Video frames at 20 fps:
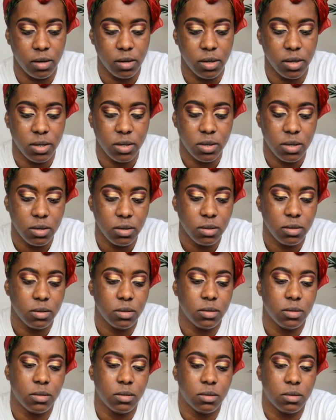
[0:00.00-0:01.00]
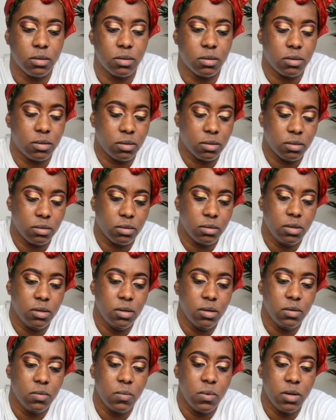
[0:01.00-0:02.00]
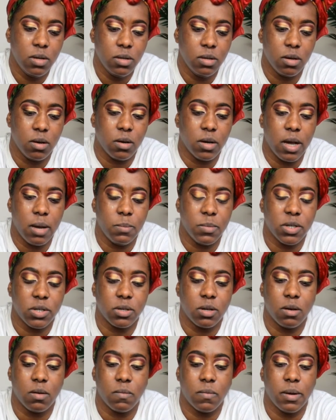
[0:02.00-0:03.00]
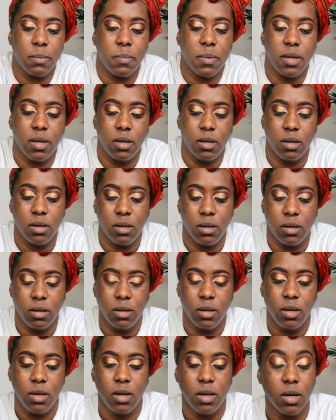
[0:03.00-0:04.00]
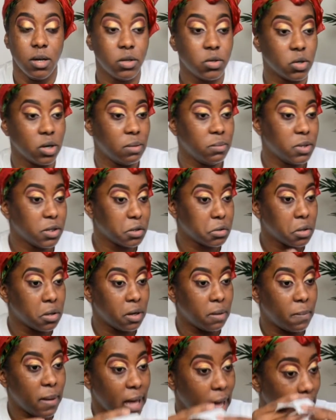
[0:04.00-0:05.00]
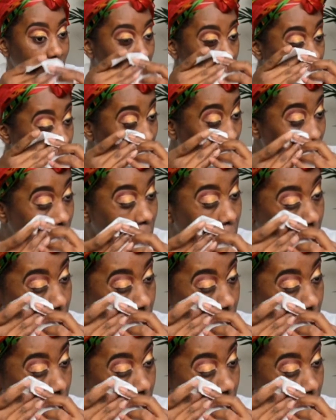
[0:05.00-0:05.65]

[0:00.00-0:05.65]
Is this one? Okay, I'm just gonna rip it. So I'm just gonna pat that